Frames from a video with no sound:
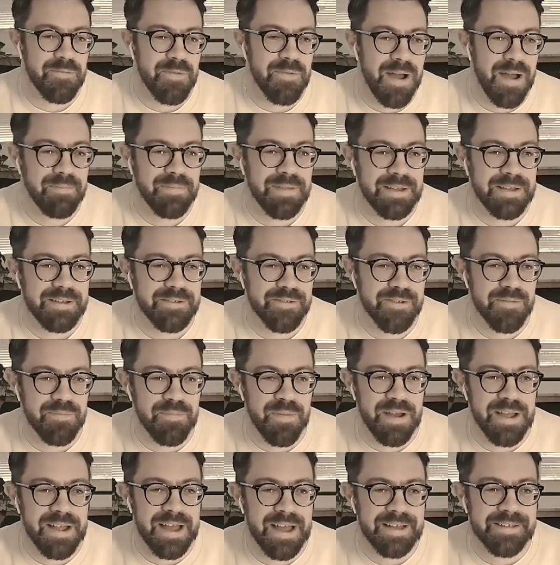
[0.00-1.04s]
wrap things
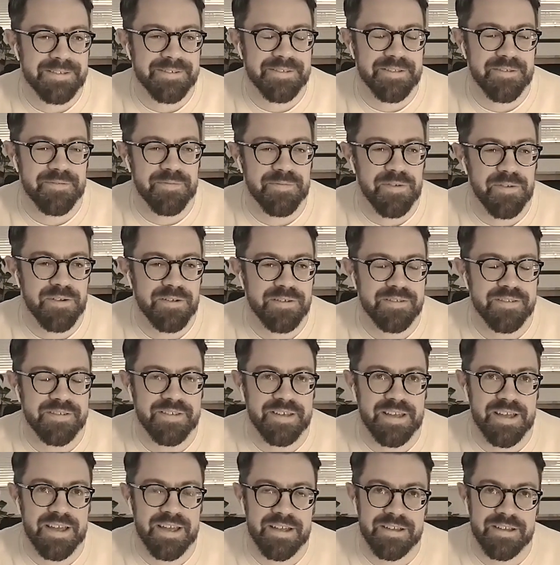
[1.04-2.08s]
up, I guess. The
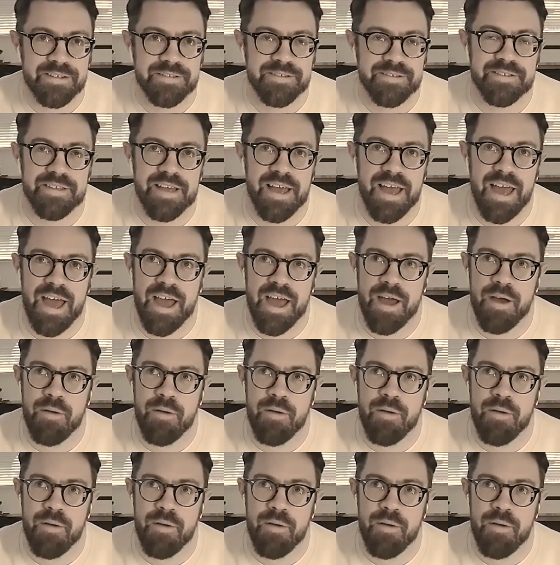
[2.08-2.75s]
first is